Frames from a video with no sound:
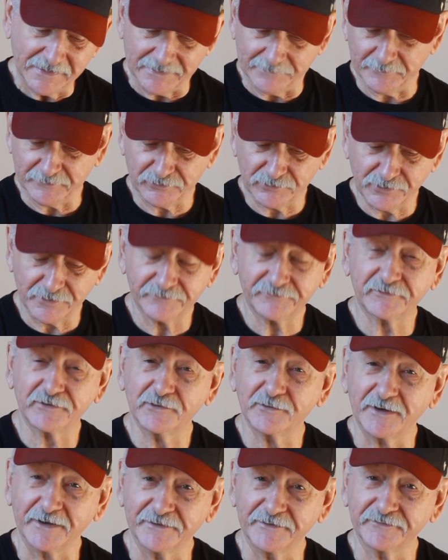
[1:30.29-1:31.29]
I mean,
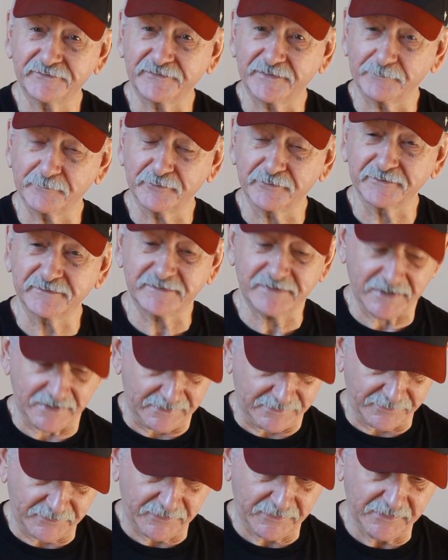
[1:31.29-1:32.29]
Costco on December
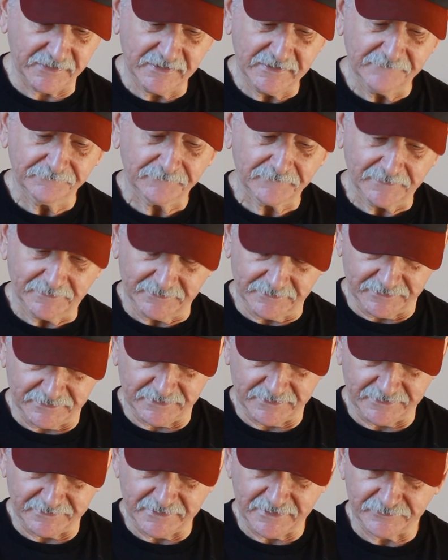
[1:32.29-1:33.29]
10th
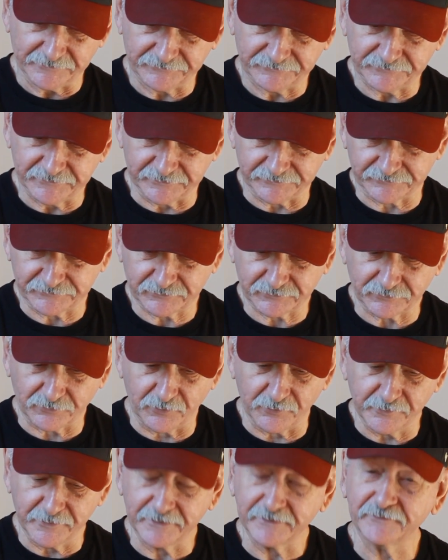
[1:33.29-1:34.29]
announced its
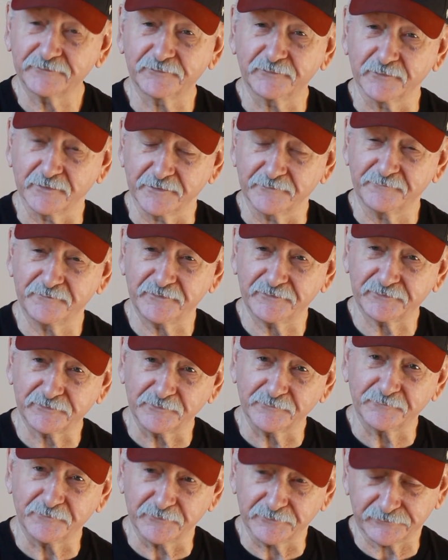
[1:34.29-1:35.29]
earnings for the
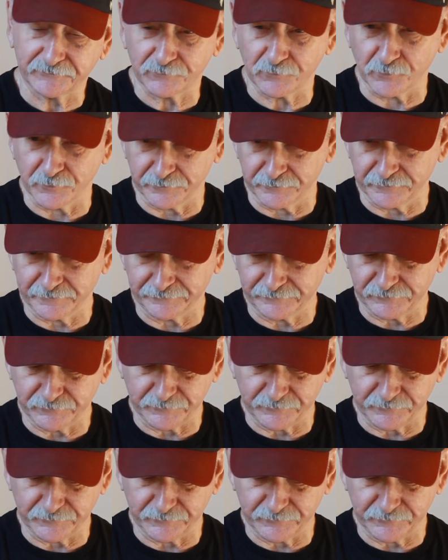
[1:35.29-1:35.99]
fiscal first quarter of